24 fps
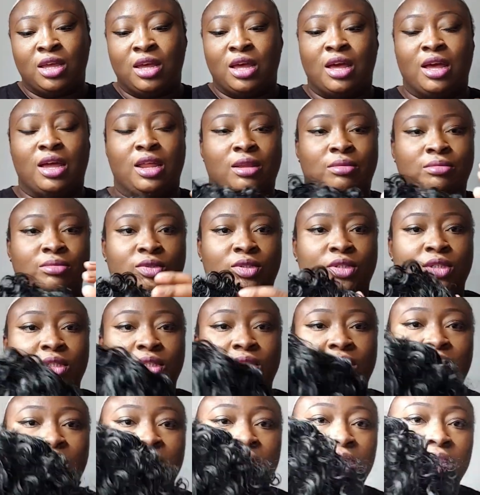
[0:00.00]
and I'm
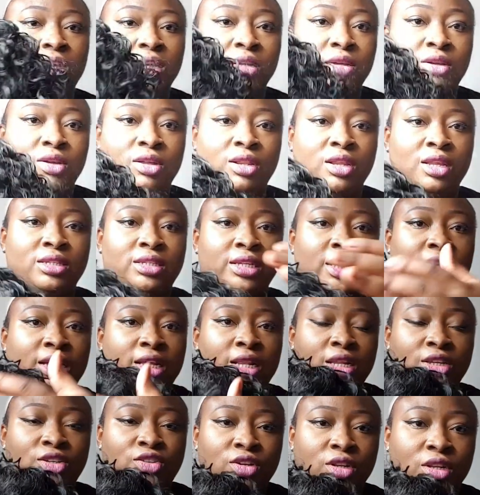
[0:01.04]
just going to like
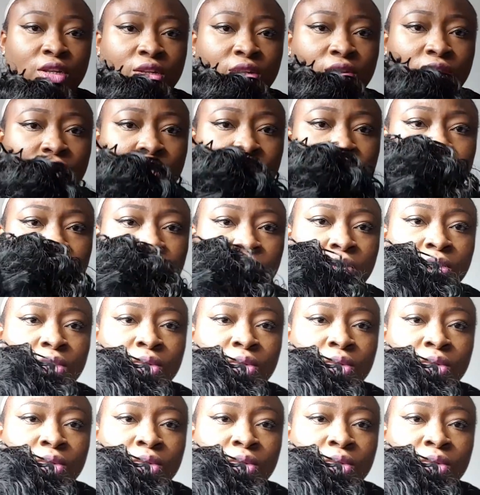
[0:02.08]
literally no